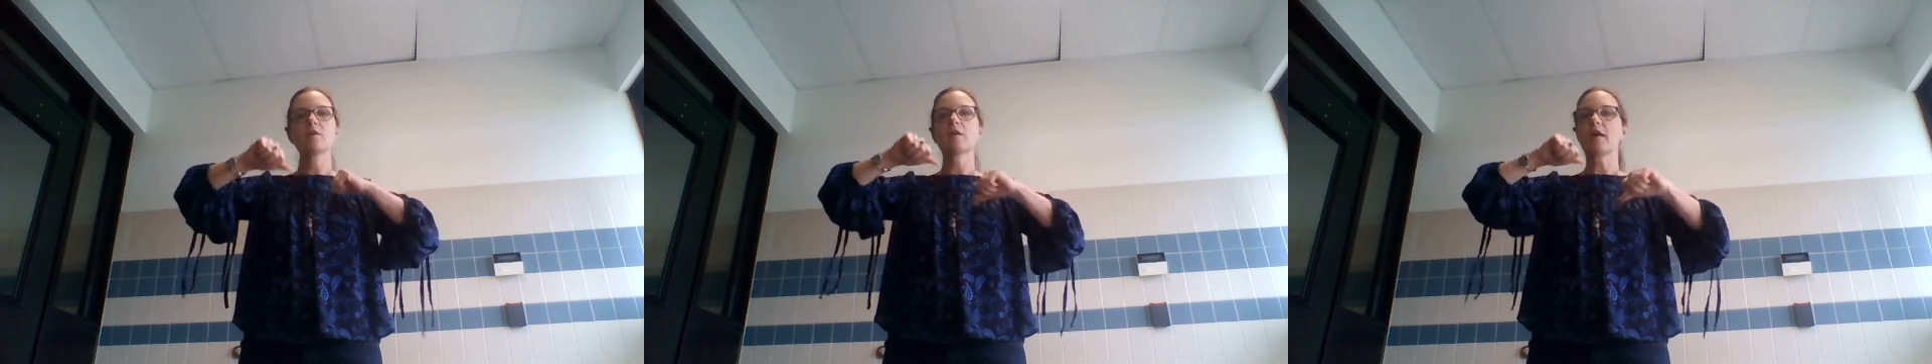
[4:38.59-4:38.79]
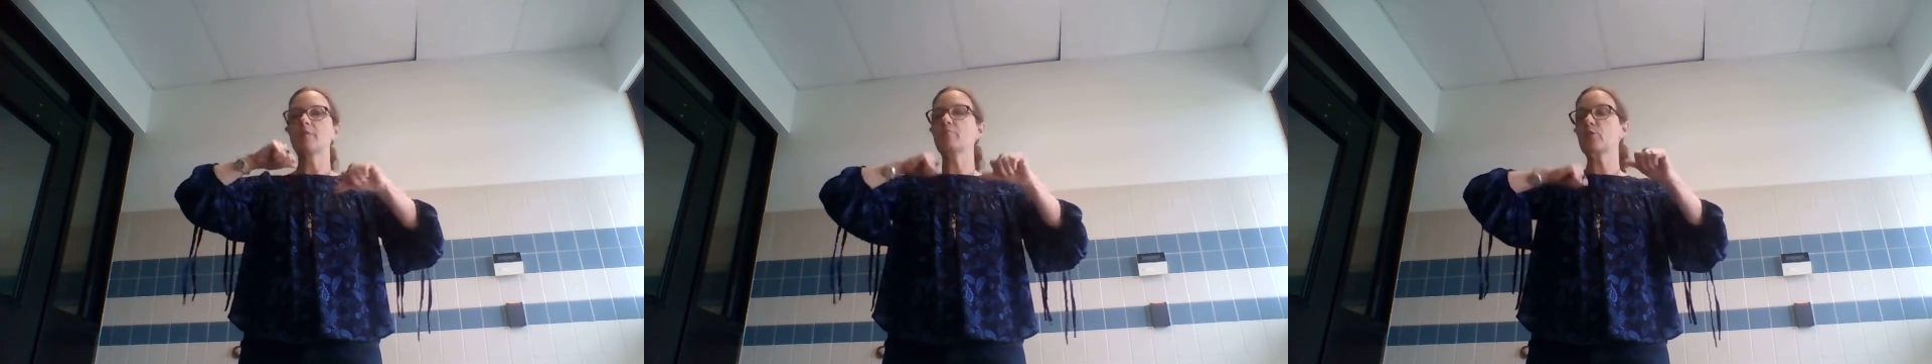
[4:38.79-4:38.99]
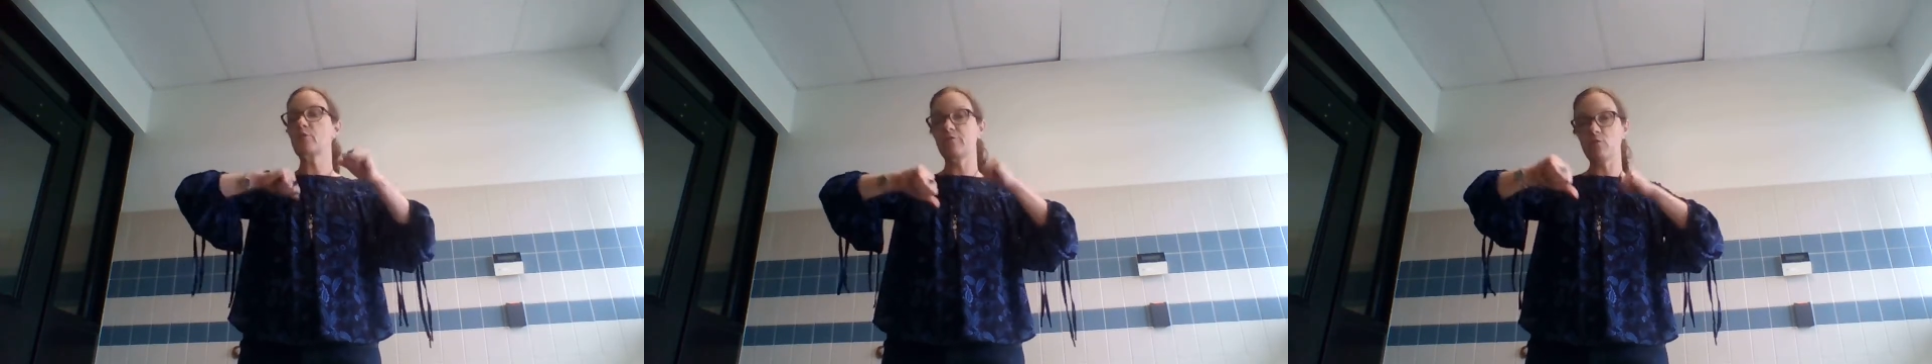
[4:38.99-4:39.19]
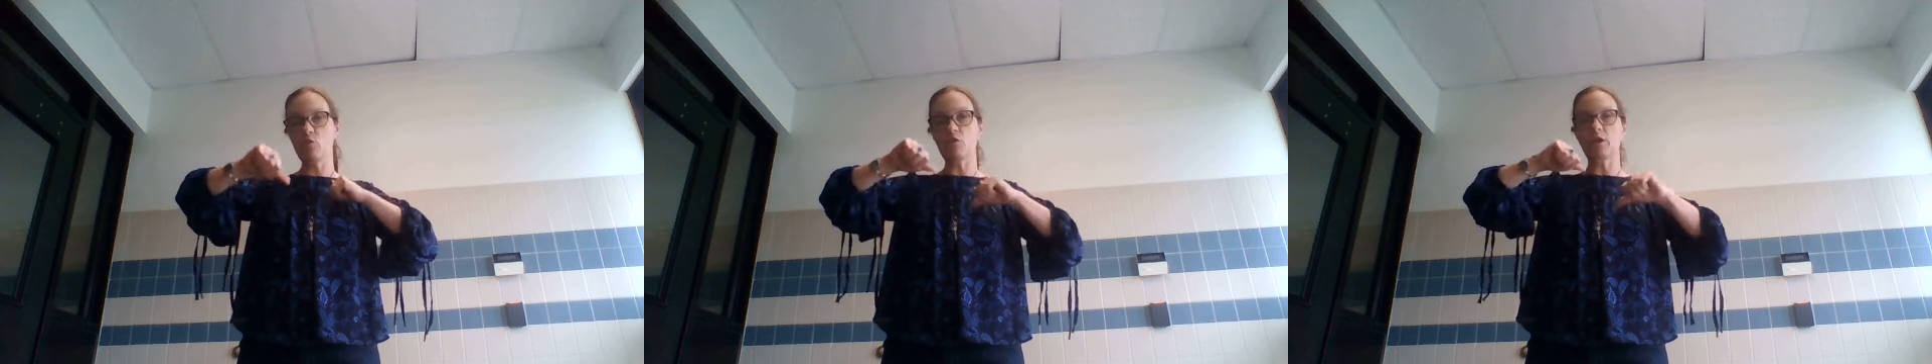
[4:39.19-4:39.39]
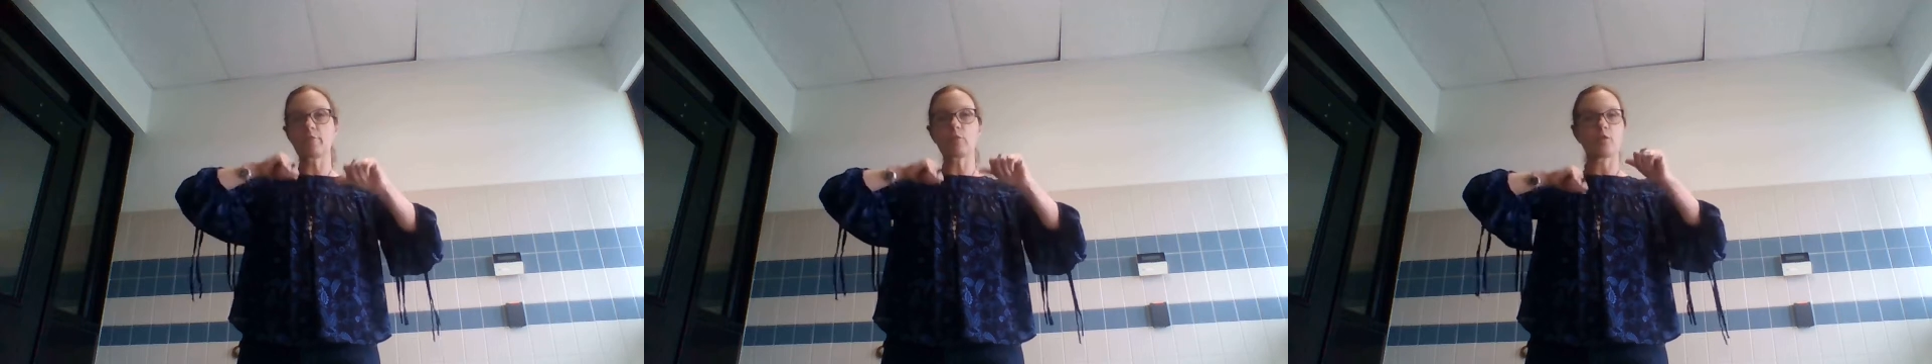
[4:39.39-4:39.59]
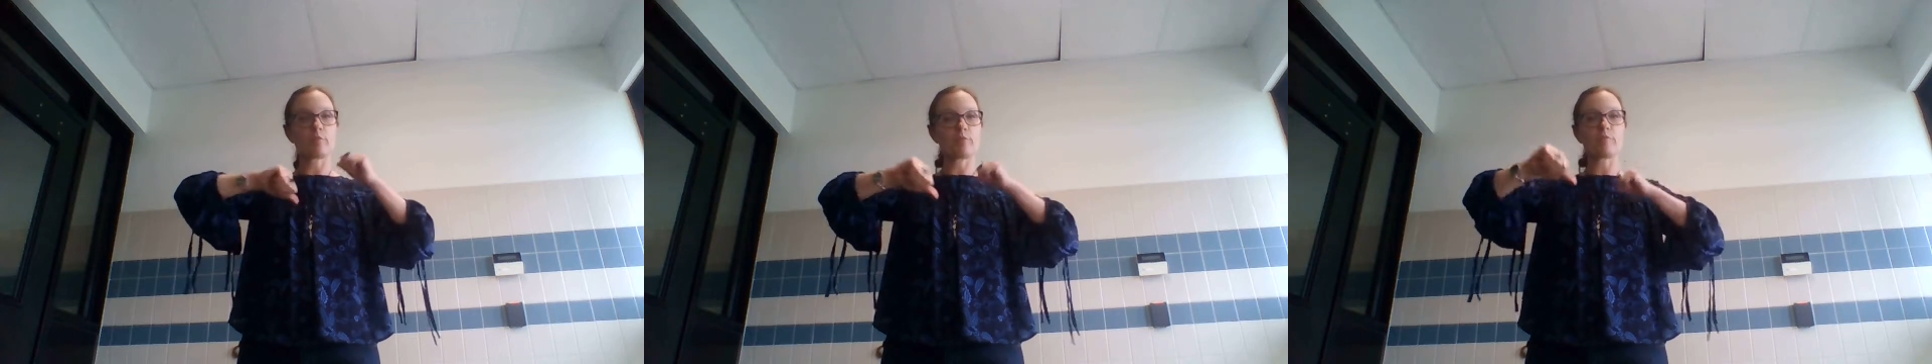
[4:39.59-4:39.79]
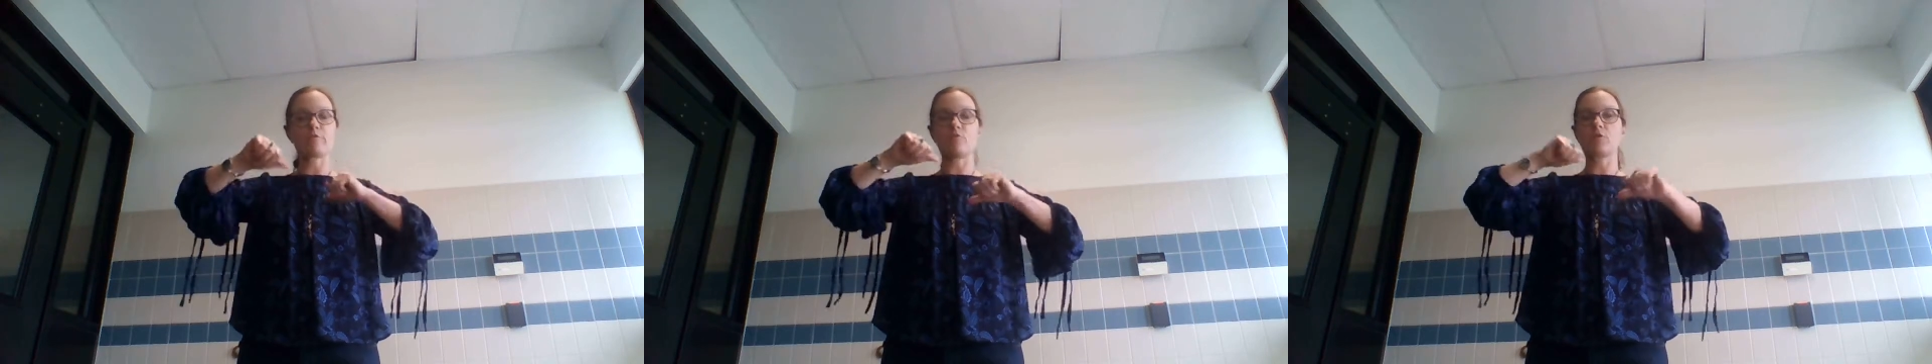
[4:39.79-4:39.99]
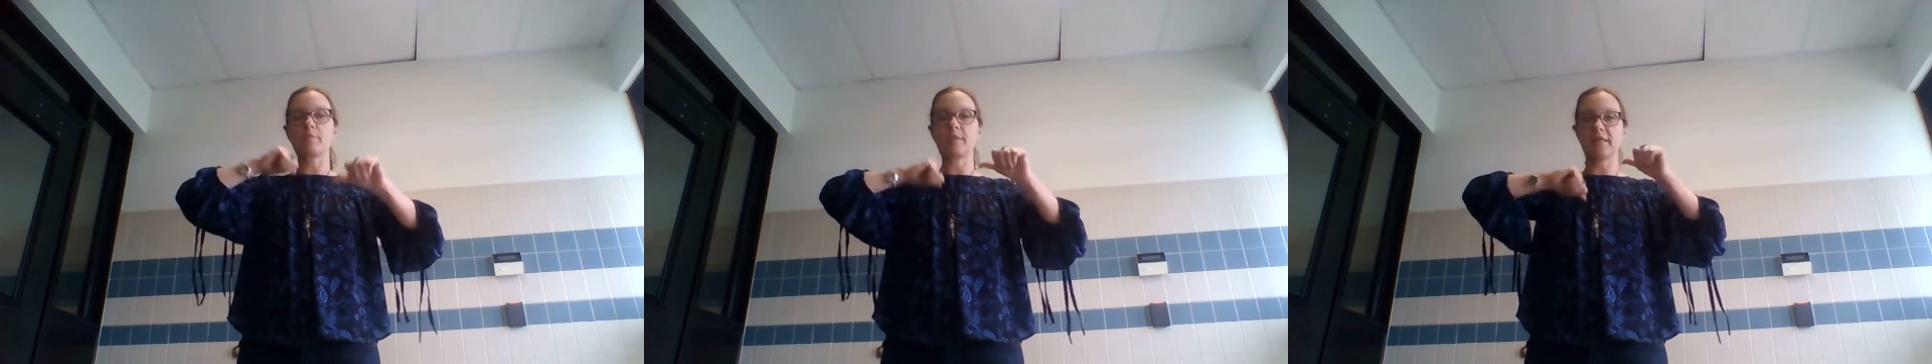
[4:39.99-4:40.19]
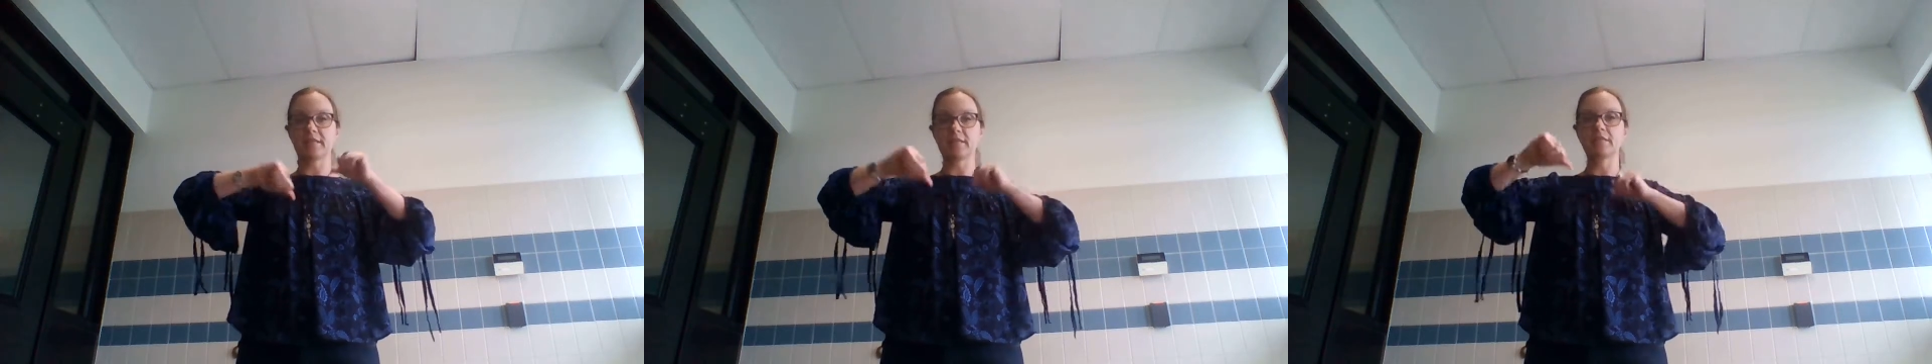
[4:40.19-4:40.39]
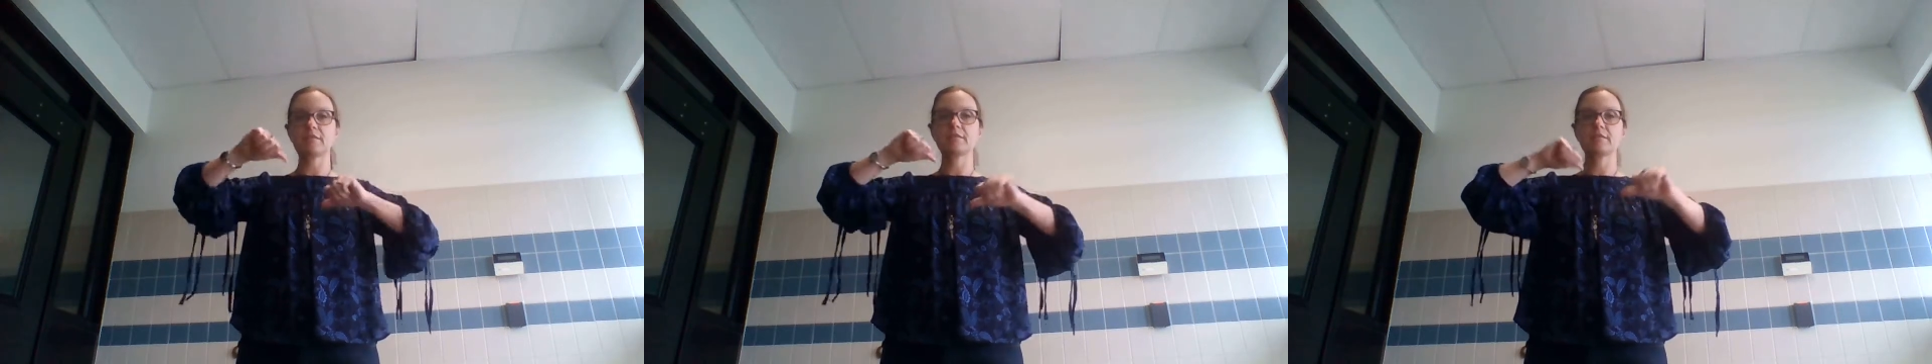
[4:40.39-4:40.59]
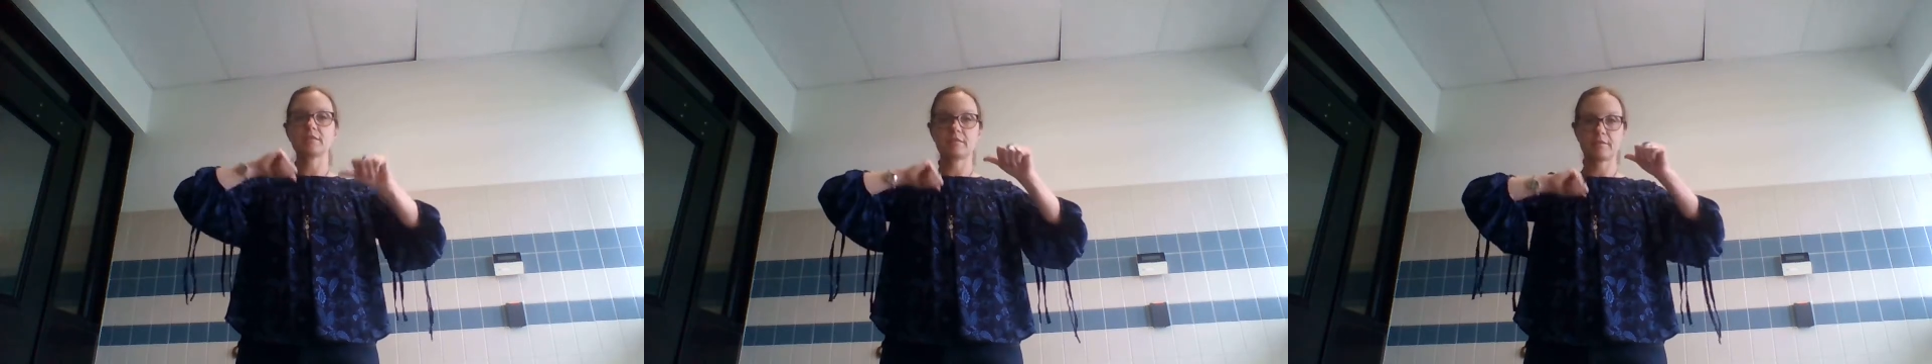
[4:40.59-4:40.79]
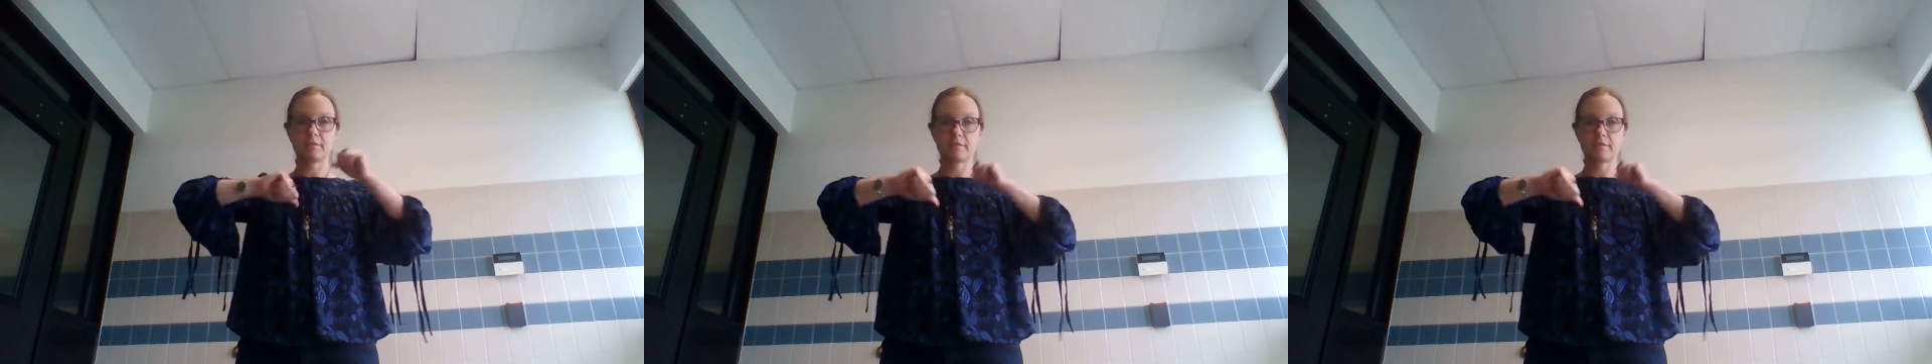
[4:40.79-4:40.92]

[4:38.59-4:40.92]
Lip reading: and perform or performance.